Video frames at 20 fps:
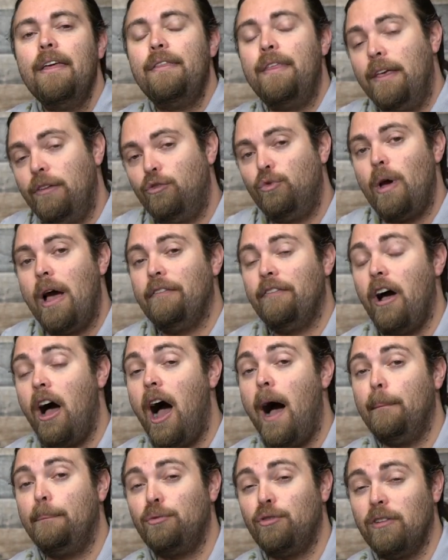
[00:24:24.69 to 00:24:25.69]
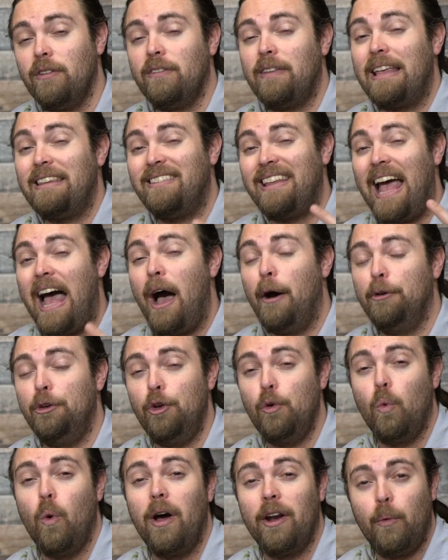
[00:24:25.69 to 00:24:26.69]
This, you have options as to how
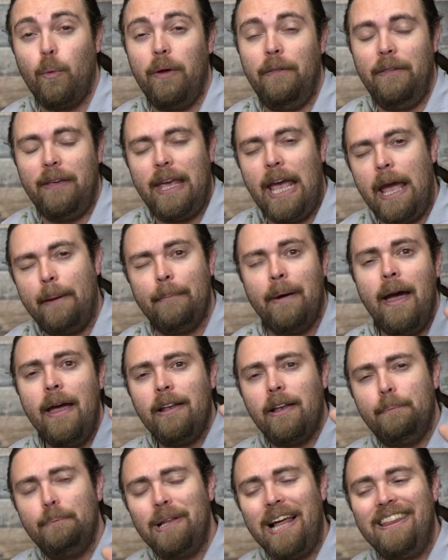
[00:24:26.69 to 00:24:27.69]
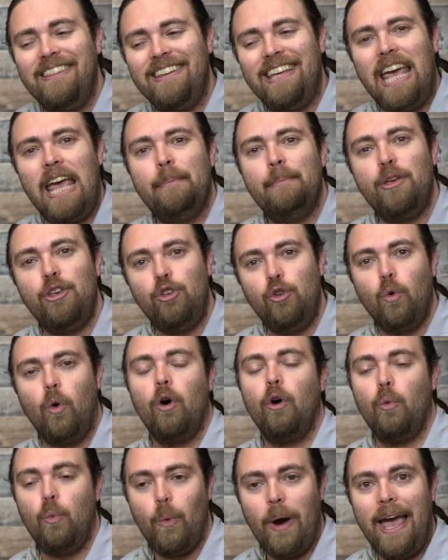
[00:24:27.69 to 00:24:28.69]
you want to win the game, to play the game
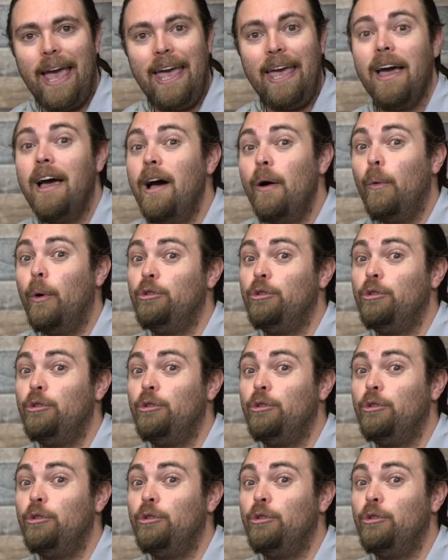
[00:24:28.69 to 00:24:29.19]
your way,